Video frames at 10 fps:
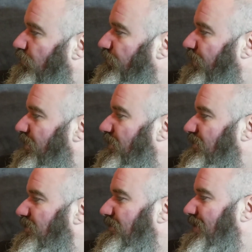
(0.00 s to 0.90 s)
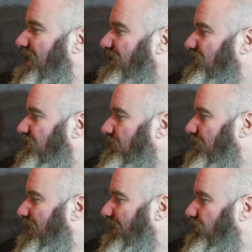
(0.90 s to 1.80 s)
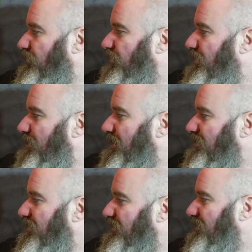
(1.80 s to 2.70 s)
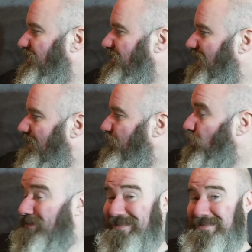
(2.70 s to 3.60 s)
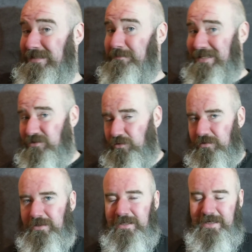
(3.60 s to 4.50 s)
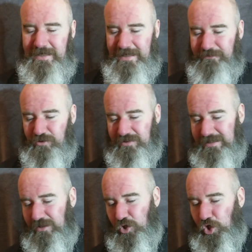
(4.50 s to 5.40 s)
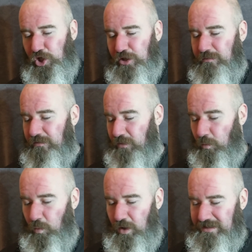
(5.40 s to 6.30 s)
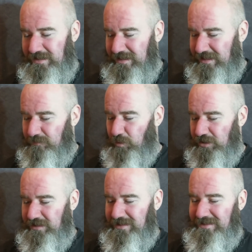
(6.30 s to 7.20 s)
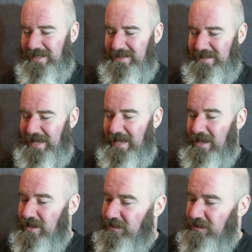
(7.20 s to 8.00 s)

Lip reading: Lord Feltheus attacks Black Lord Terminators and teleports into battle, giving us a little clue of what is contained there.